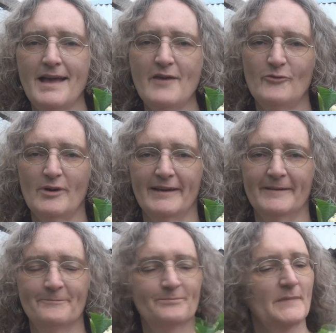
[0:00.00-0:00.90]
Et
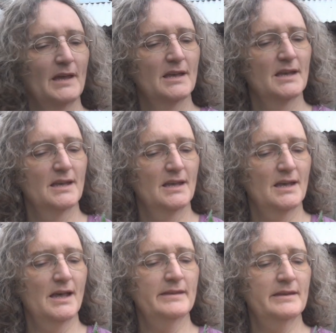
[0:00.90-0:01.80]
voila!
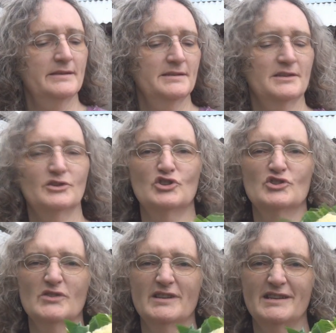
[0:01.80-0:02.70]
I think this can
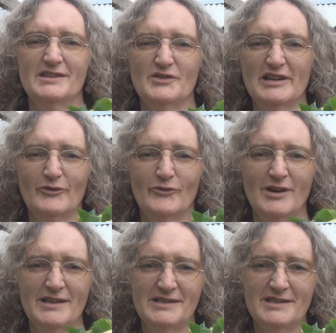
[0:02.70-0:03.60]
join its little
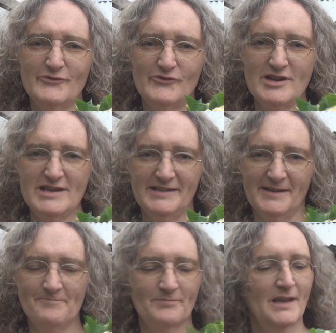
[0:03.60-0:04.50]
friends in the
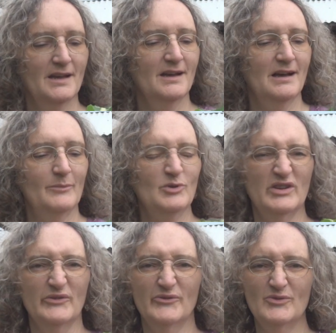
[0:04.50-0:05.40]
freezer. I'm
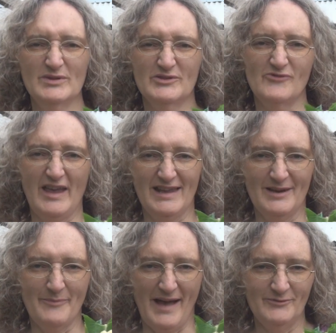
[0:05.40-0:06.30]
looking forward to
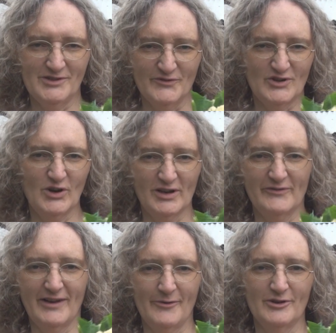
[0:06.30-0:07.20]
regular bouts of
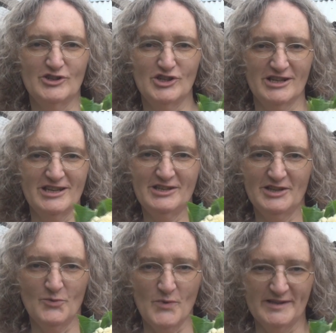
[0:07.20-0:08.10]
cauliflower
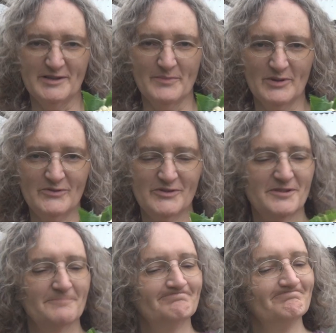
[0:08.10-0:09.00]
cheese in the winter months.